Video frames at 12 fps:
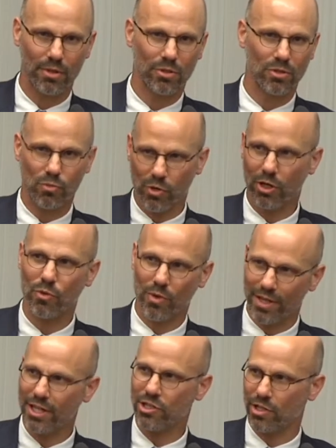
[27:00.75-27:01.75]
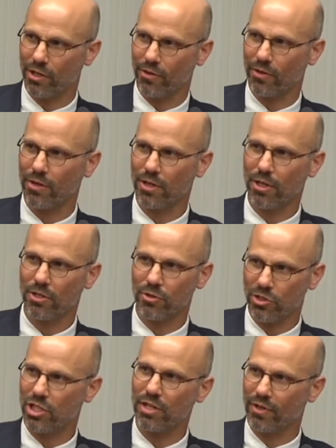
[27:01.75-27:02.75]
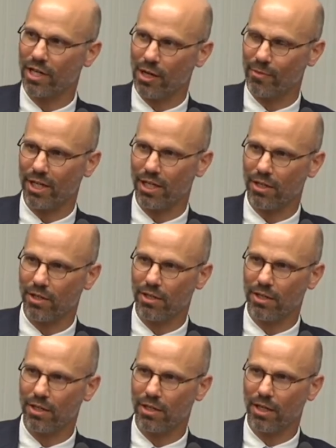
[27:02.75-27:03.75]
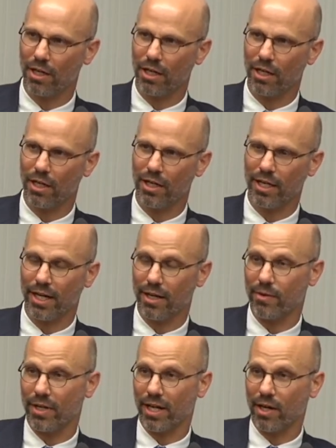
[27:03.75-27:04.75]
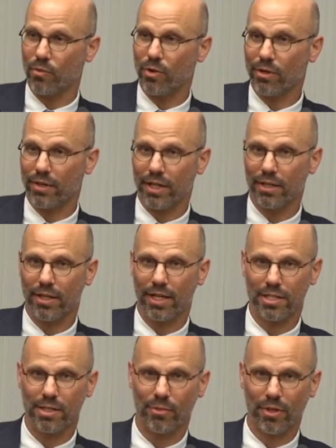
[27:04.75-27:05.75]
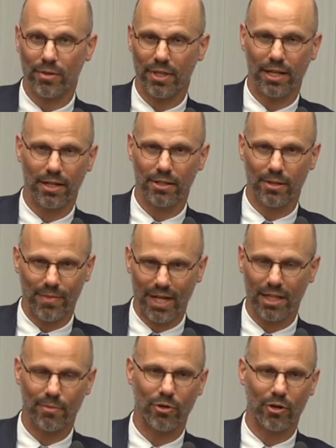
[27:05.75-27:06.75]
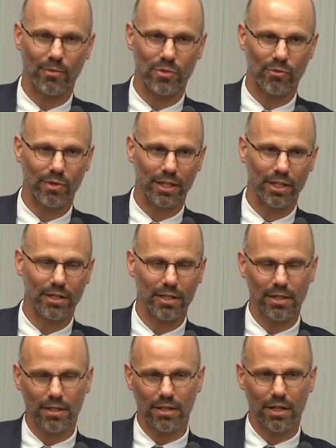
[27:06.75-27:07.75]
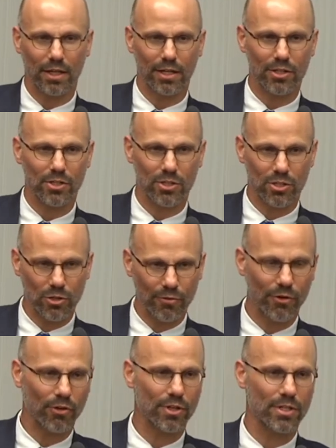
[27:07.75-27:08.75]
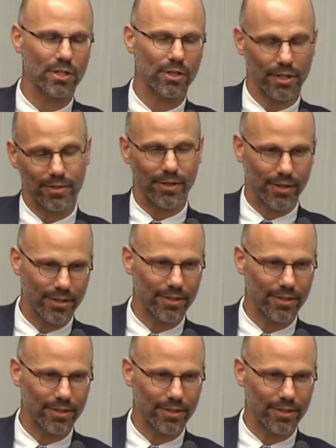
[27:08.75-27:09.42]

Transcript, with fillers: to work with each other to achieve a common end. Uh, and, I, and I worry that some of the, that many of the programs are really uh, too focused, uh,